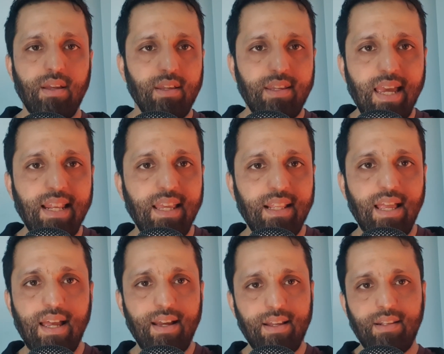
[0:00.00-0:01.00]
getting
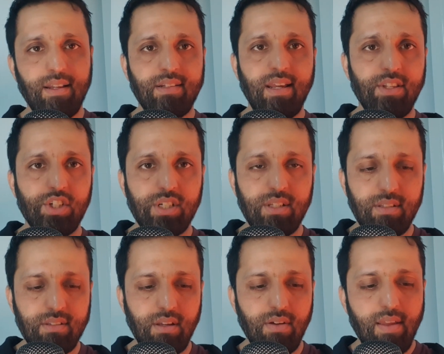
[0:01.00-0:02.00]
that attention.
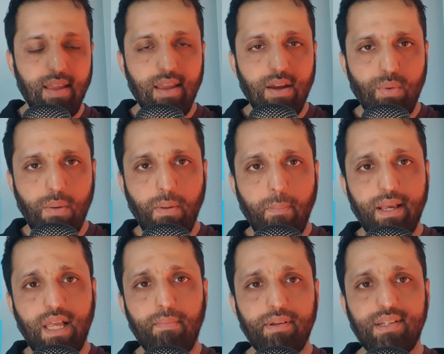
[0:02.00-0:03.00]
So when we
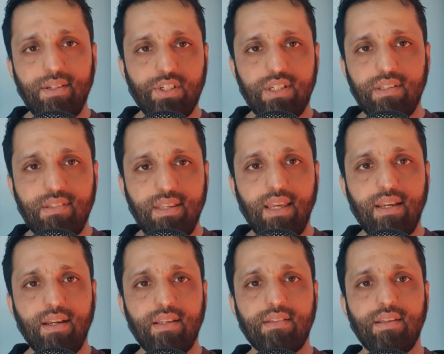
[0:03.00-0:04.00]
become attention
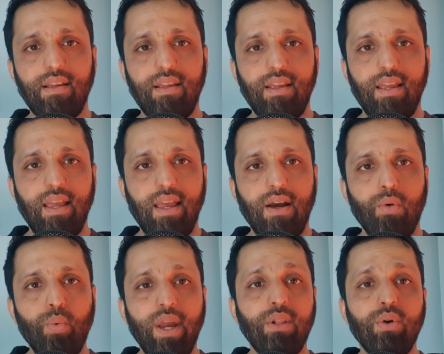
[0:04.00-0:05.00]
seekers,
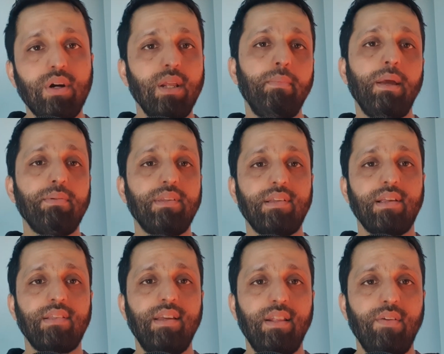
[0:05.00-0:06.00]
we're not going to be able to
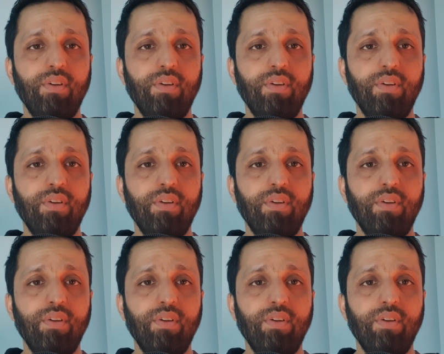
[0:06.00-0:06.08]
succeed.